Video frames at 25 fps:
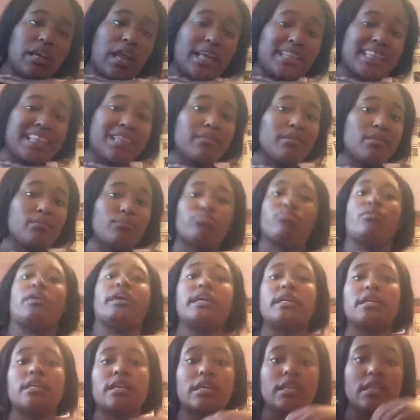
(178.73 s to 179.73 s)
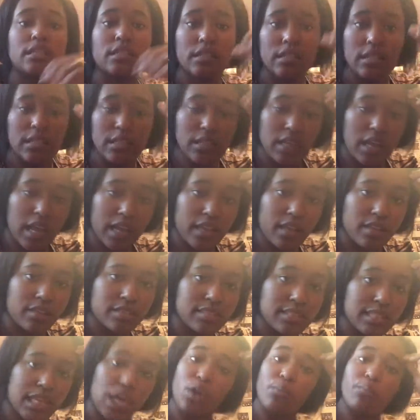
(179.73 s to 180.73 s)
like they be braiding and, and like your
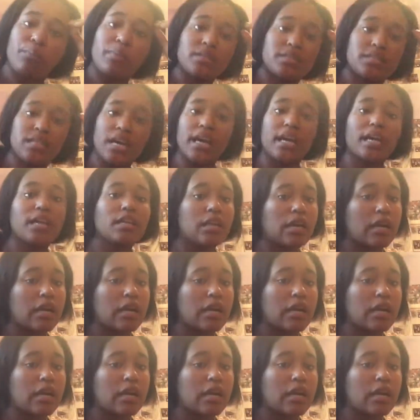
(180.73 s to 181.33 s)
scalp be tight.